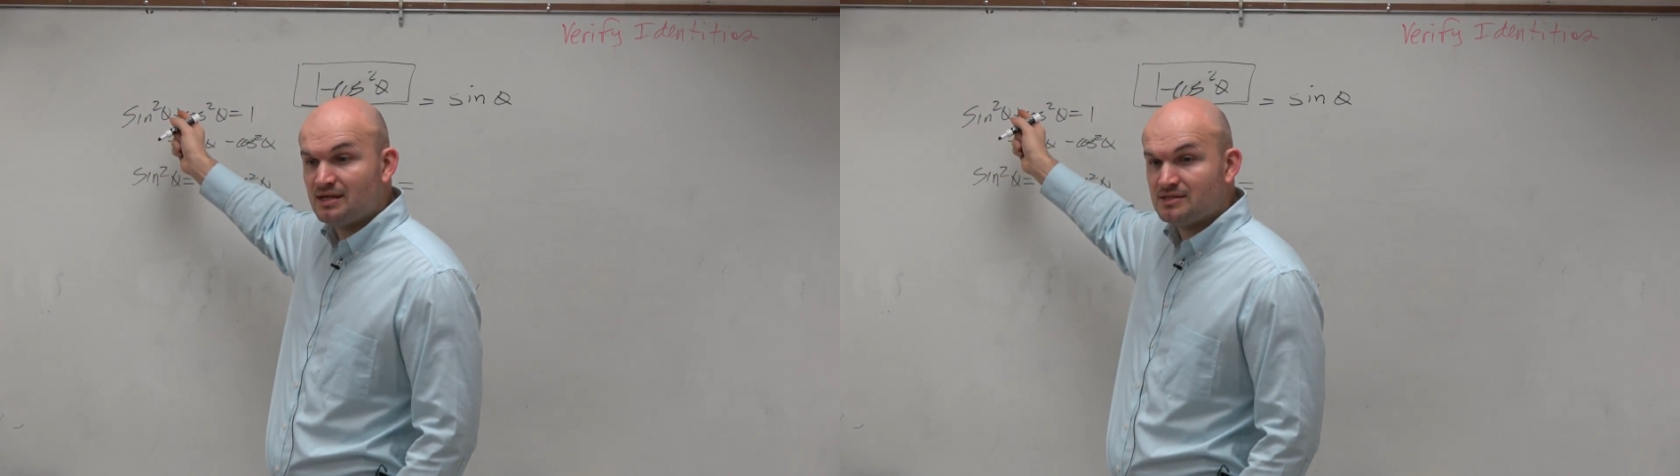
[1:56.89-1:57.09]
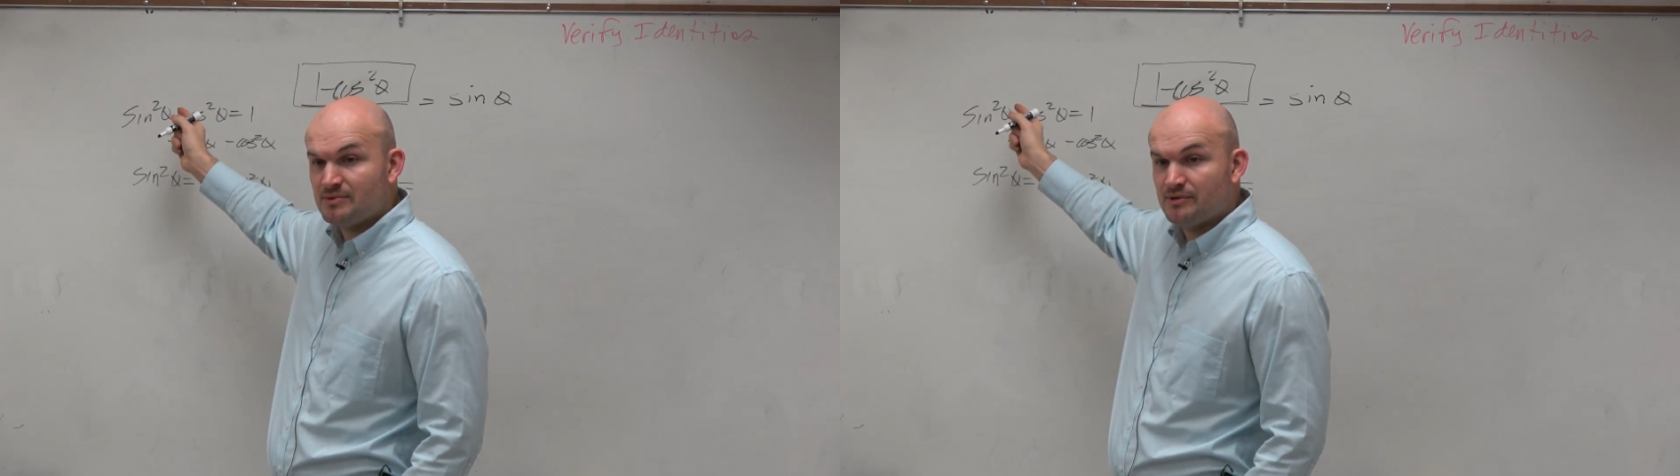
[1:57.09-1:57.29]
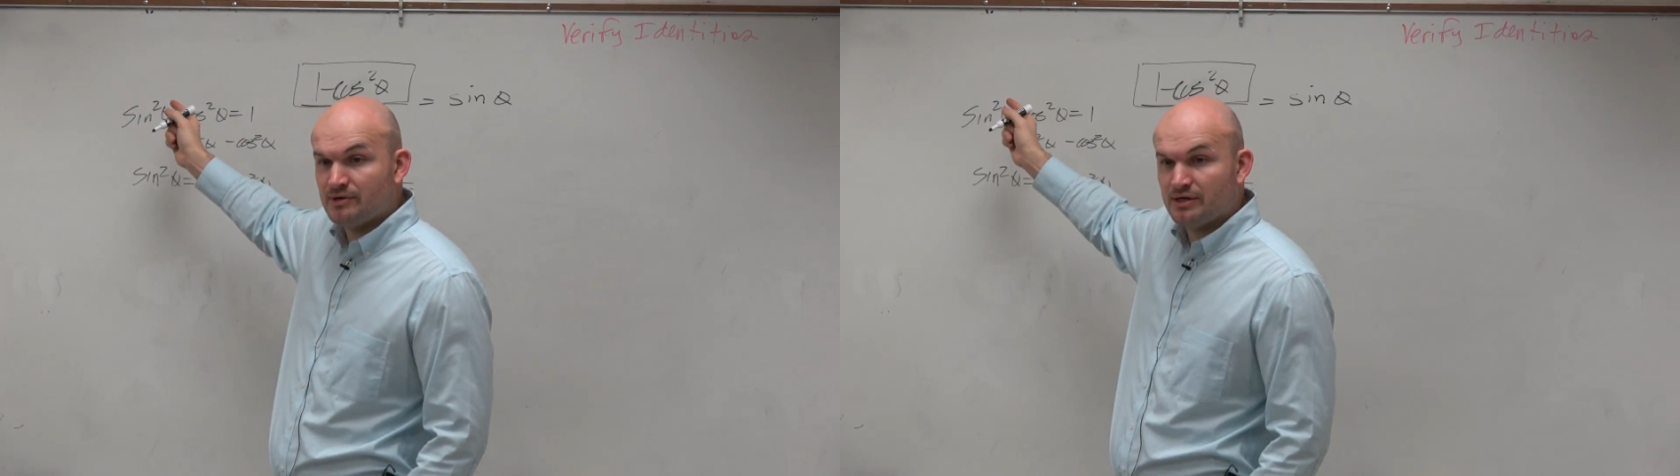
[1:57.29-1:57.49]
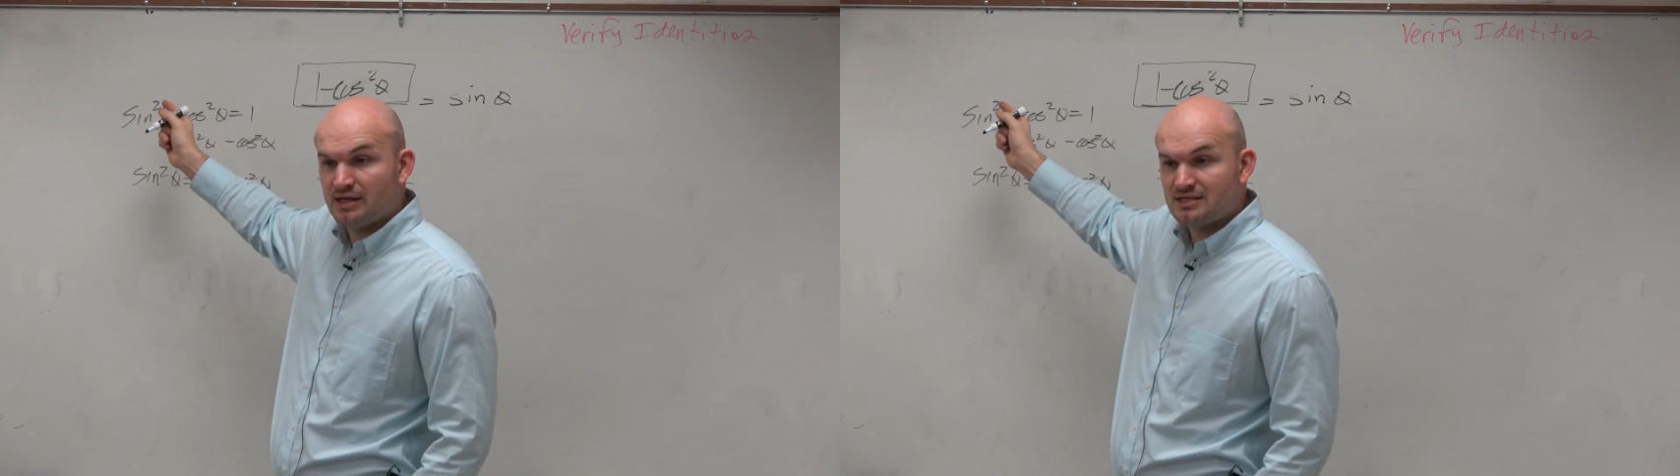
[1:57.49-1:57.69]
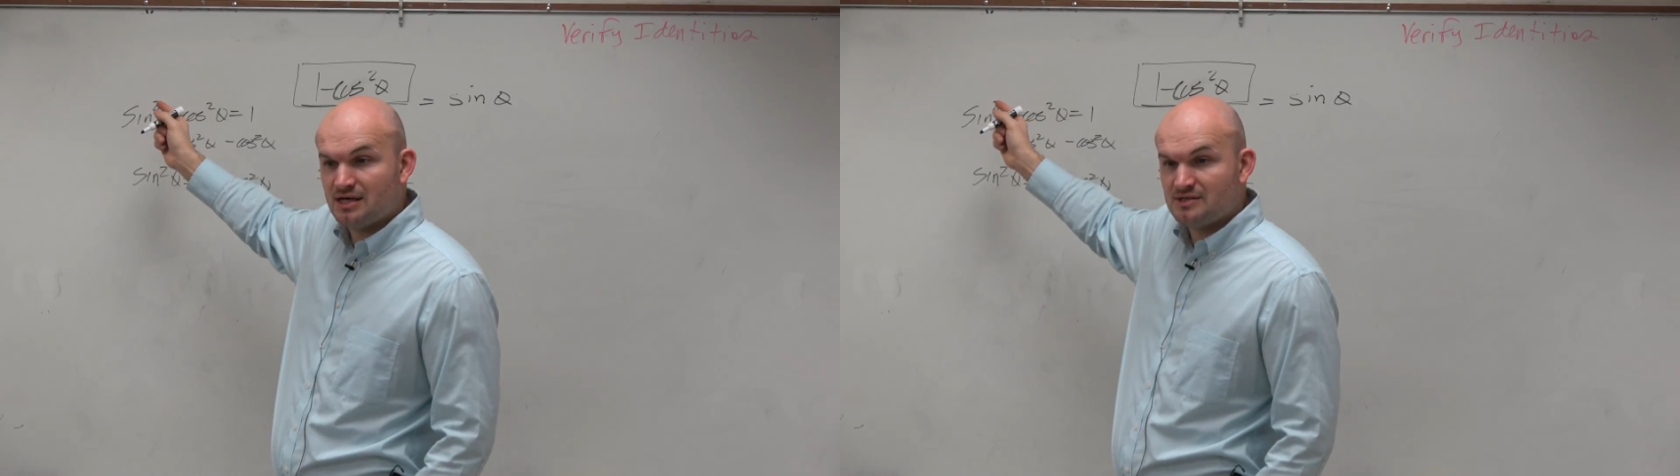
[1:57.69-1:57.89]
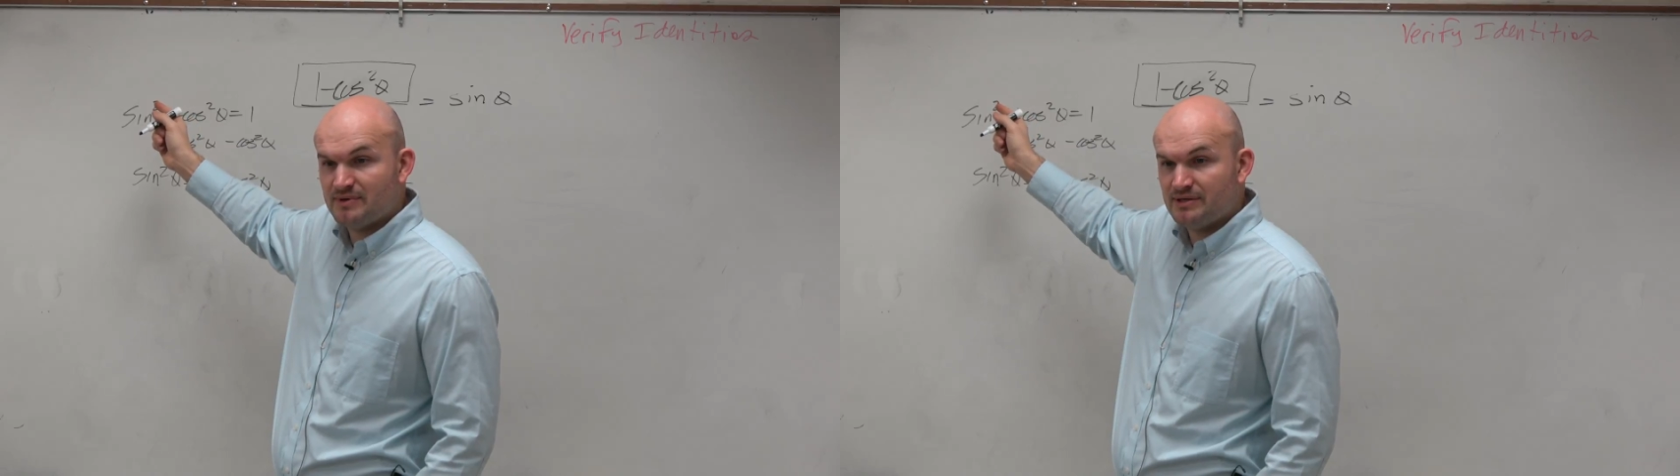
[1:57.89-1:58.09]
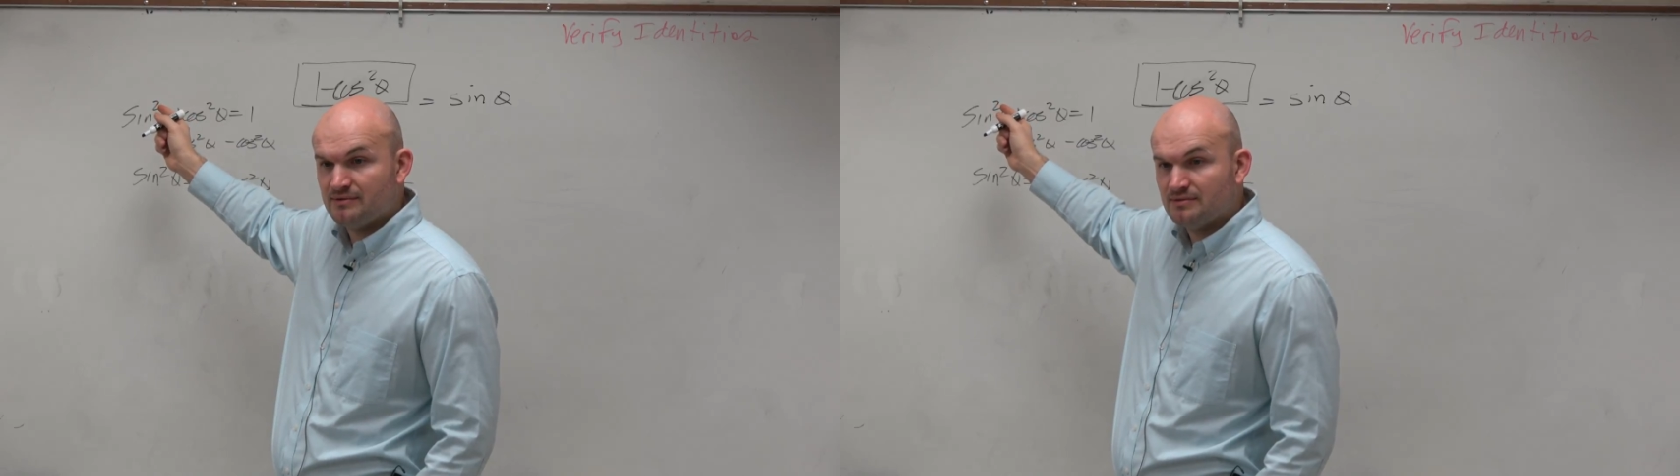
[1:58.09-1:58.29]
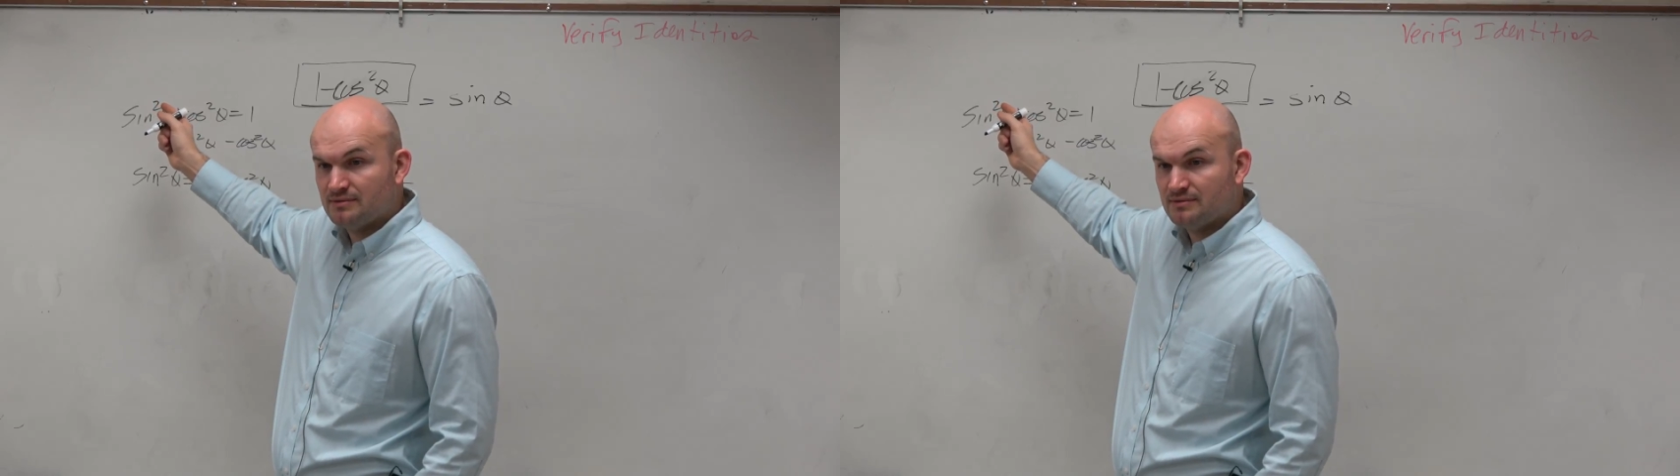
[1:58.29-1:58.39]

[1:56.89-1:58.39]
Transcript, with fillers: class period. Were you here last class period?